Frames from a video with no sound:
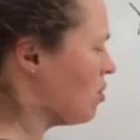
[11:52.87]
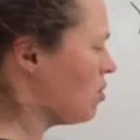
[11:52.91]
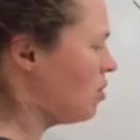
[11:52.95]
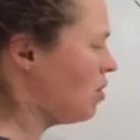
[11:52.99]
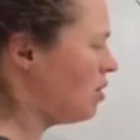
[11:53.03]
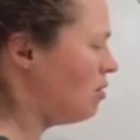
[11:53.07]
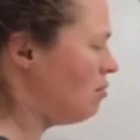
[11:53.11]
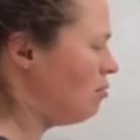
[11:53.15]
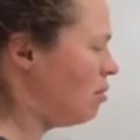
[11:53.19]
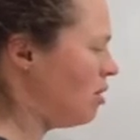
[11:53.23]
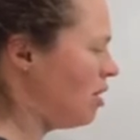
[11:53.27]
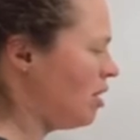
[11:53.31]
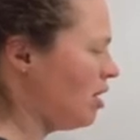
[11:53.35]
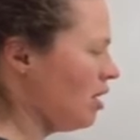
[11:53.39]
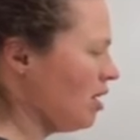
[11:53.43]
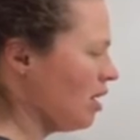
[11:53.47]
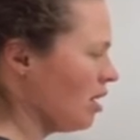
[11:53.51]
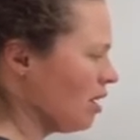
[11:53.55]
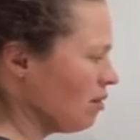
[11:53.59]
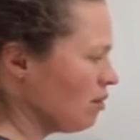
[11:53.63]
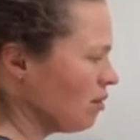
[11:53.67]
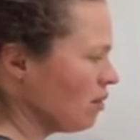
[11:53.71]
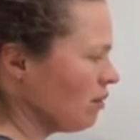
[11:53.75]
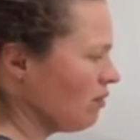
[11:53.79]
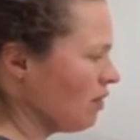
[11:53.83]
should be,
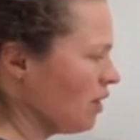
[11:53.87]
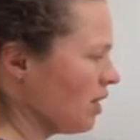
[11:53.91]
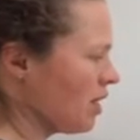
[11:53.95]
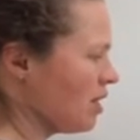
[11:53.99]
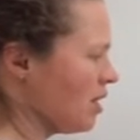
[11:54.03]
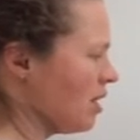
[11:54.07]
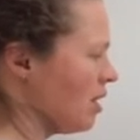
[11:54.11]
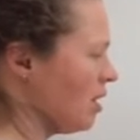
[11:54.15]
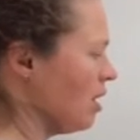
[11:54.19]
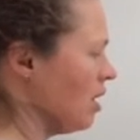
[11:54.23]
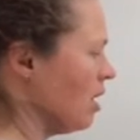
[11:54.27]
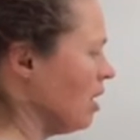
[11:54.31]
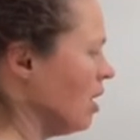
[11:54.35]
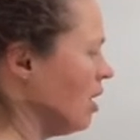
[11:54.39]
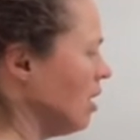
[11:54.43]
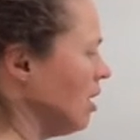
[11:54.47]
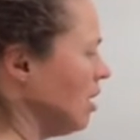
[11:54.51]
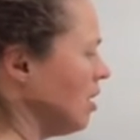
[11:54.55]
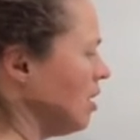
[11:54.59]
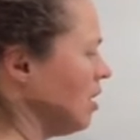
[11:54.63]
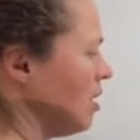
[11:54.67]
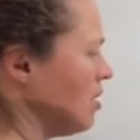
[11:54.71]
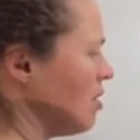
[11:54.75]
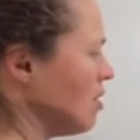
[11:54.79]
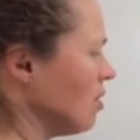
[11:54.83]
and we'll fix it.
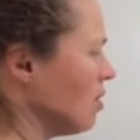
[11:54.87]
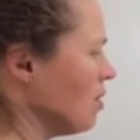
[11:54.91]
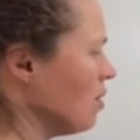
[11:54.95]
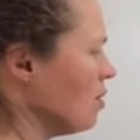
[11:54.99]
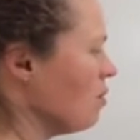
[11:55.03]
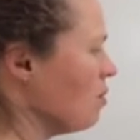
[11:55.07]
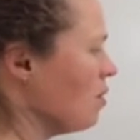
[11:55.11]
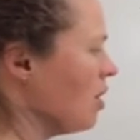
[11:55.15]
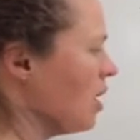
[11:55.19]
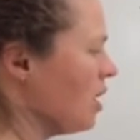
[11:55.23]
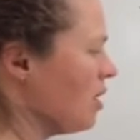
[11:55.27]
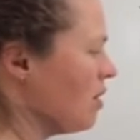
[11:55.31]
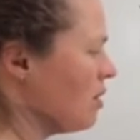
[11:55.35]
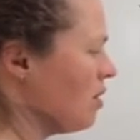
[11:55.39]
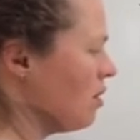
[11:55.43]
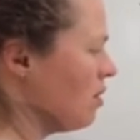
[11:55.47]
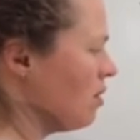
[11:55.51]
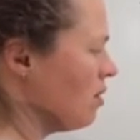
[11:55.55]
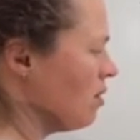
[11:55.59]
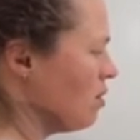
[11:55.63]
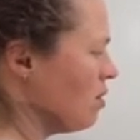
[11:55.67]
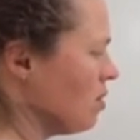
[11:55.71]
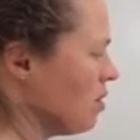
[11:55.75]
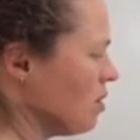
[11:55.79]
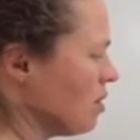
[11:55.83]
And that's a good way
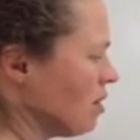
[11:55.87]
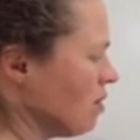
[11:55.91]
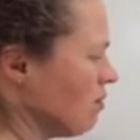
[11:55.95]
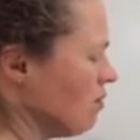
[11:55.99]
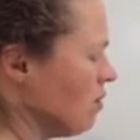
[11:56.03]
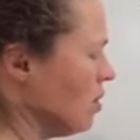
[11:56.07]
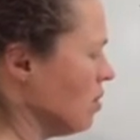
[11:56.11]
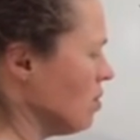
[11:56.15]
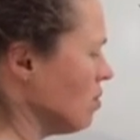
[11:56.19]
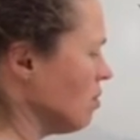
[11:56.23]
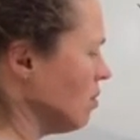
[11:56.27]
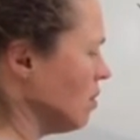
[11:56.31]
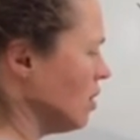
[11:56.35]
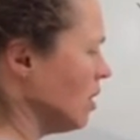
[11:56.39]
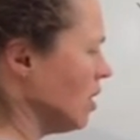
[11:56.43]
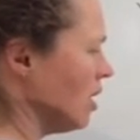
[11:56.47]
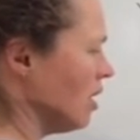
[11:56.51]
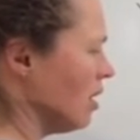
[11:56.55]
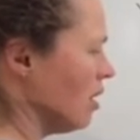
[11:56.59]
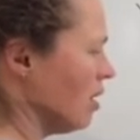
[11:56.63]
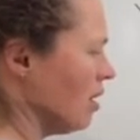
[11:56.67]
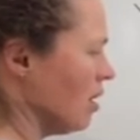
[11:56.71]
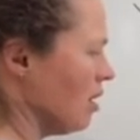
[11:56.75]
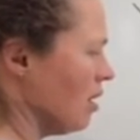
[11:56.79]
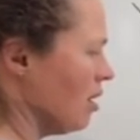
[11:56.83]
to just
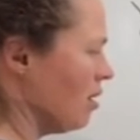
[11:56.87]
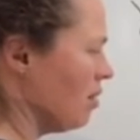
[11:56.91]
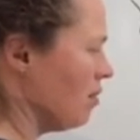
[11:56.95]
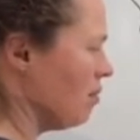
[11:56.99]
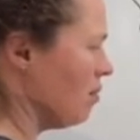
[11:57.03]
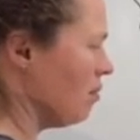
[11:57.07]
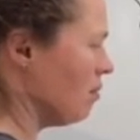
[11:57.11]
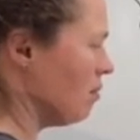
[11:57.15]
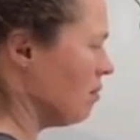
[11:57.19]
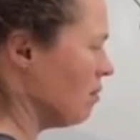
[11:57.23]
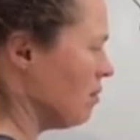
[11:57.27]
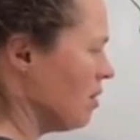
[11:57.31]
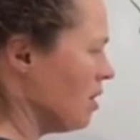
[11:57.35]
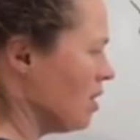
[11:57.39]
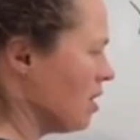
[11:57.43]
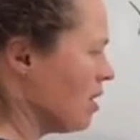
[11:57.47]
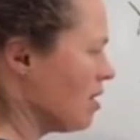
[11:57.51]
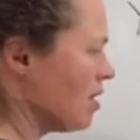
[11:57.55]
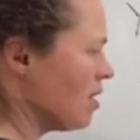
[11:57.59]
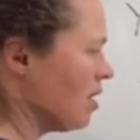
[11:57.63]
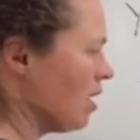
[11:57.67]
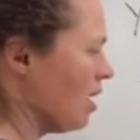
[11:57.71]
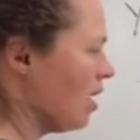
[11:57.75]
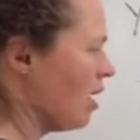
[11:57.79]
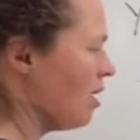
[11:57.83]
visually
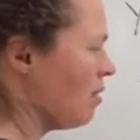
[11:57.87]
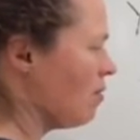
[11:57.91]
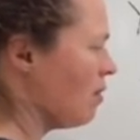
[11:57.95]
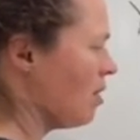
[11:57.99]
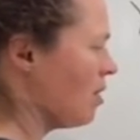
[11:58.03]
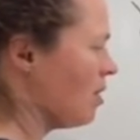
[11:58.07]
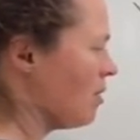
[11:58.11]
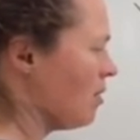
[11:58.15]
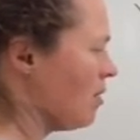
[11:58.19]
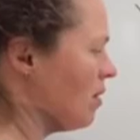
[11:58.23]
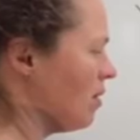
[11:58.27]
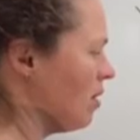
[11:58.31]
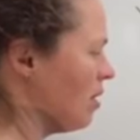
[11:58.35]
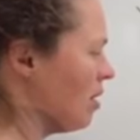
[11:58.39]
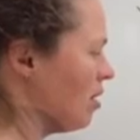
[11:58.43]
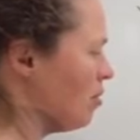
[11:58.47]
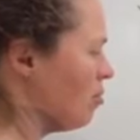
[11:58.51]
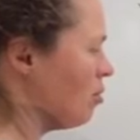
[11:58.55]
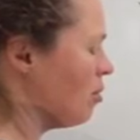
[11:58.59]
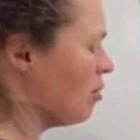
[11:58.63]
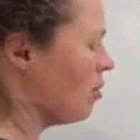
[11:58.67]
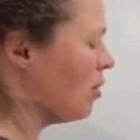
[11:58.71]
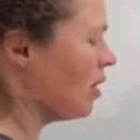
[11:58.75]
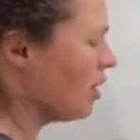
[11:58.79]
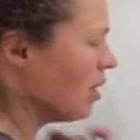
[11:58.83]
decide whether or not a
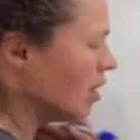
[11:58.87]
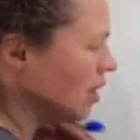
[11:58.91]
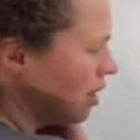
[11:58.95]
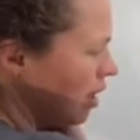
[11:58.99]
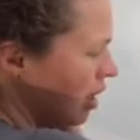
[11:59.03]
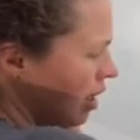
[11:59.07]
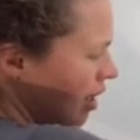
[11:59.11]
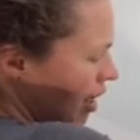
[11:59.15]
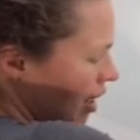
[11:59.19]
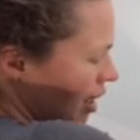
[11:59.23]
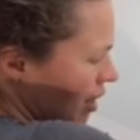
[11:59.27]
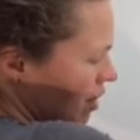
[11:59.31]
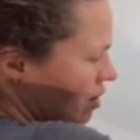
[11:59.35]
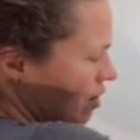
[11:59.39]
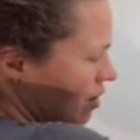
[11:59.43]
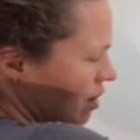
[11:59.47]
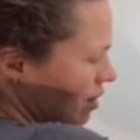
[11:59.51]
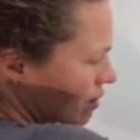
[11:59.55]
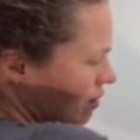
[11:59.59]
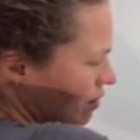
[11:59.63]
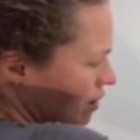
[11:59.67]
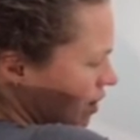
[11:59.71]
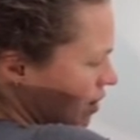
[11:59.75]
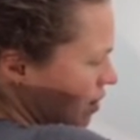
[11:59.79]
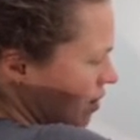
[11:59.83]
point
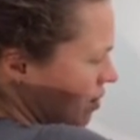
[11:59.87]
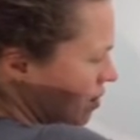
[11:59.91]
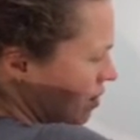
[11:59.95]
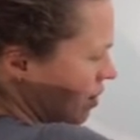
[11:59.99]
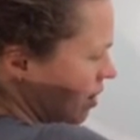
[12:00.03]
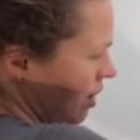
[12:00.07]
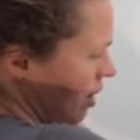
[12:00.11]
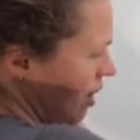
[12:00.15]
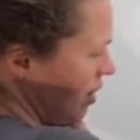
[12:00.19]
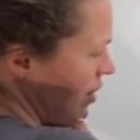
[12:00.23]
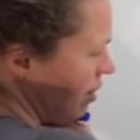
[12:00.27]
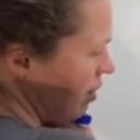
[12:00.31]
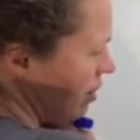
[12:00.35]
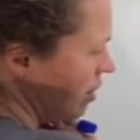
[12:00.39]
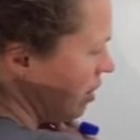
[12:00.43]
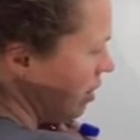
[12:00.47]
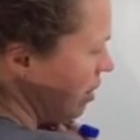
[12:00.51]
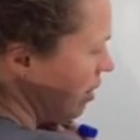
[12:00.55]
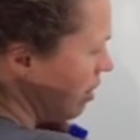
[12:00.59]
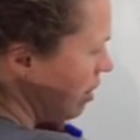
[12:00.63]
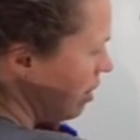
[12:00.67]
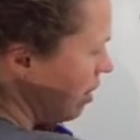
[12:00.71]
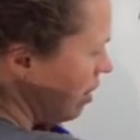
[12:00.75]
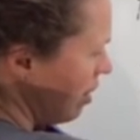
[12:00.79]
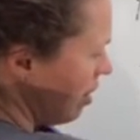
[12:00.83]
actually fits your data.
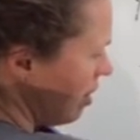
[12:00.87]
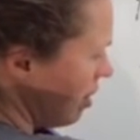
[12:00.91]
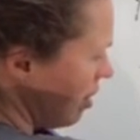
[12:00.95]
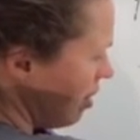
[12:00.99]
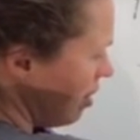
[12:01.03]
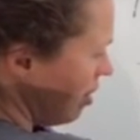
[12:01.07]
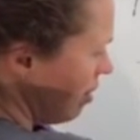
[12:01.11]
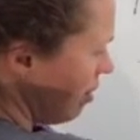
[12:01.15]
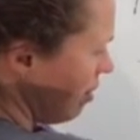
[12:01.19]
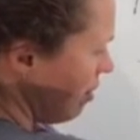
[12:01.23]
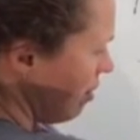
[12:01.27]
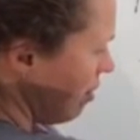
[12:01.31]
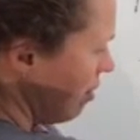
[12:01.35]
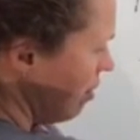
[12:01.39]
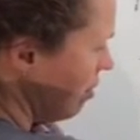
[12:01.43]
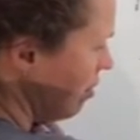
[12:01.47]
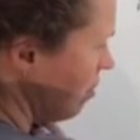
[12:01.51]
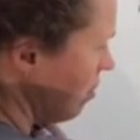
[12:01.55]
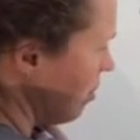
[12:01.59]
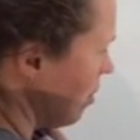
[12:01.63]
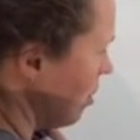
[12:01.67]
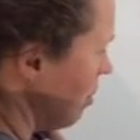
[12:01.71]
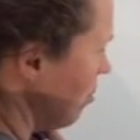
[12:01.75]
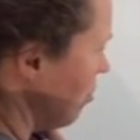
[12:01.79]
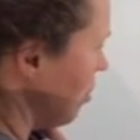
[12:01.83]
And
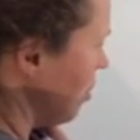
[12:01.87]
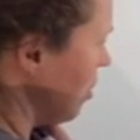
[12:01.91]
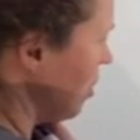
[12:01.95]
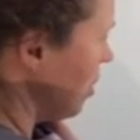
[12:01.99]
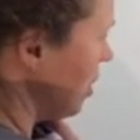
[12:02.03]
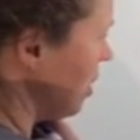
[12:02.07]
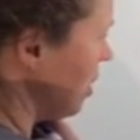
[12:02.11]
I'll worry about